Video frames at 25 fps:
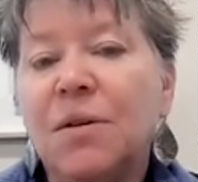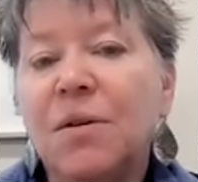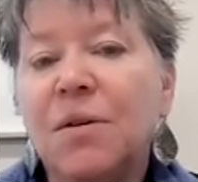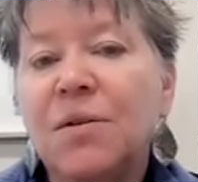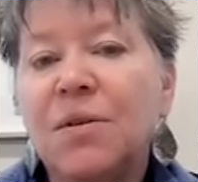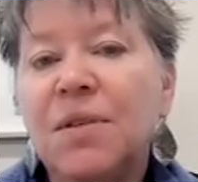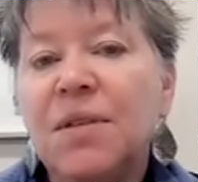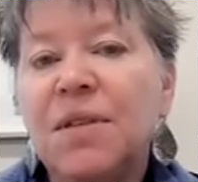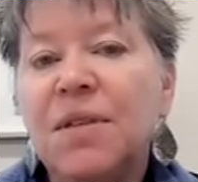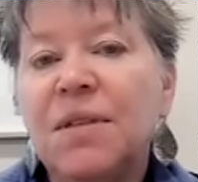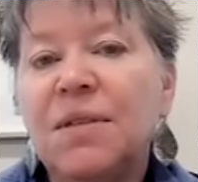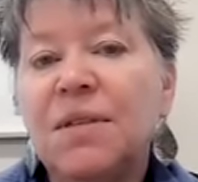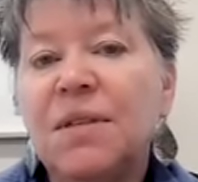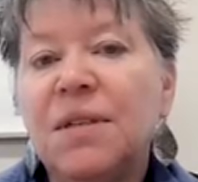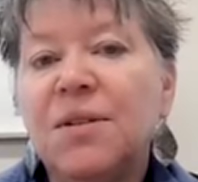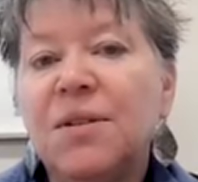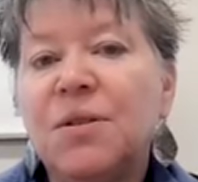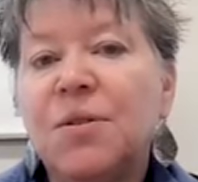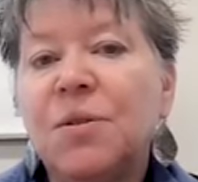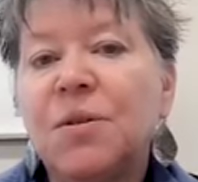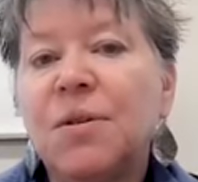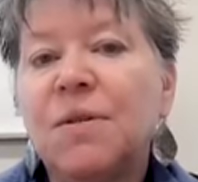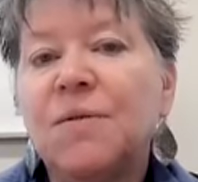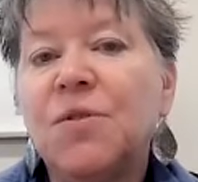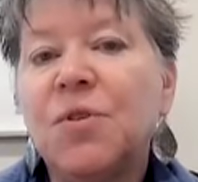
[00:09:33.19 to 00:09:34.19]
Go to the
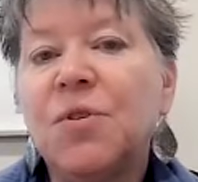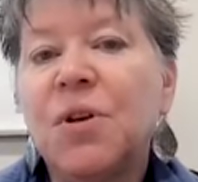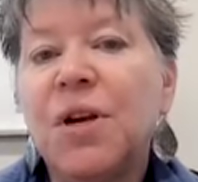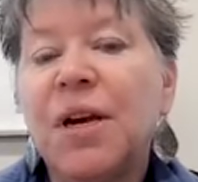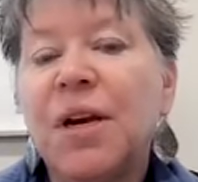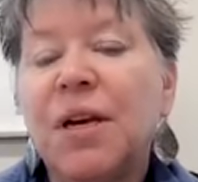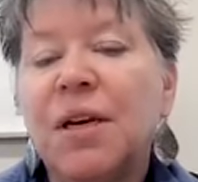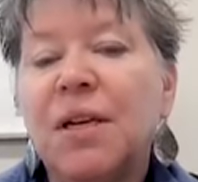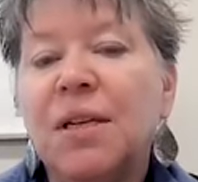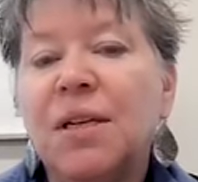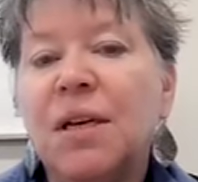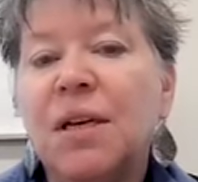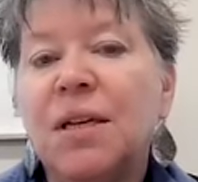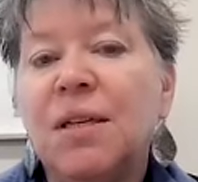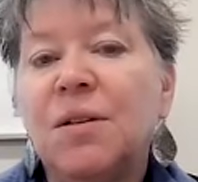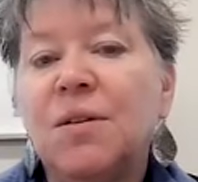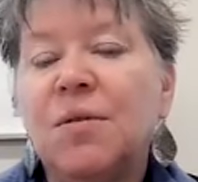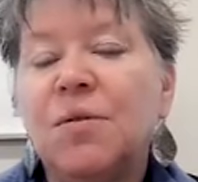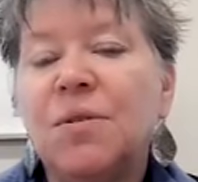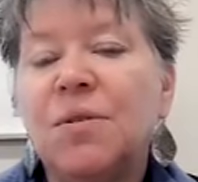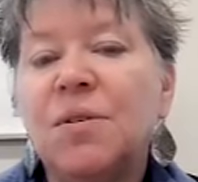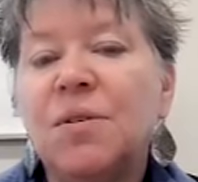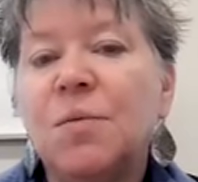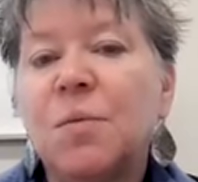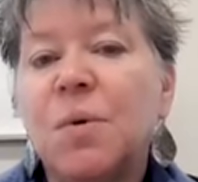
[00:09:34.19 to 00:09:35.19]
center of your head and
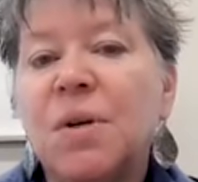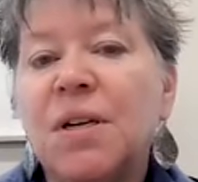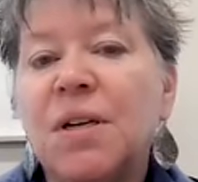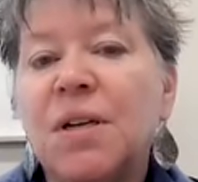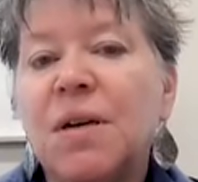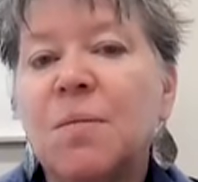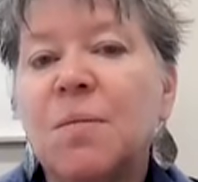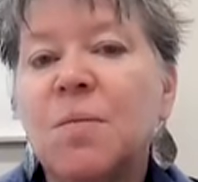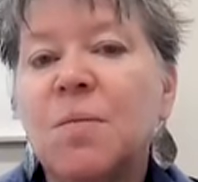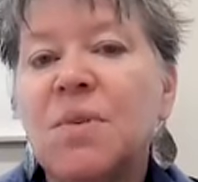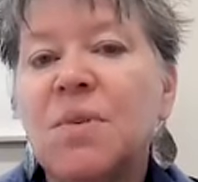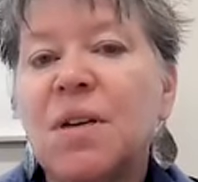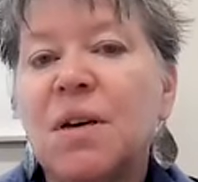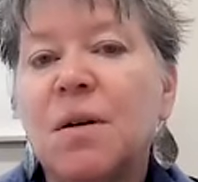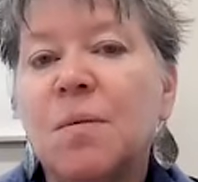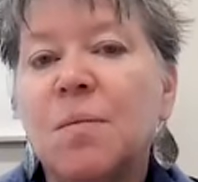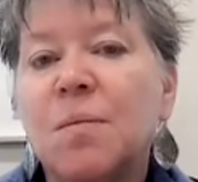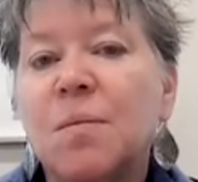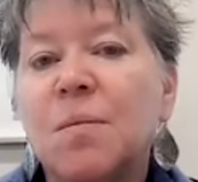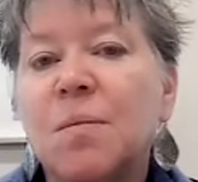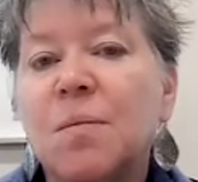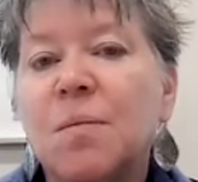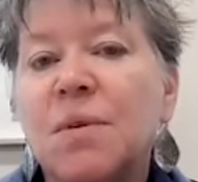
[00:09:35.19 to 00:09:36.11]
notice what comes up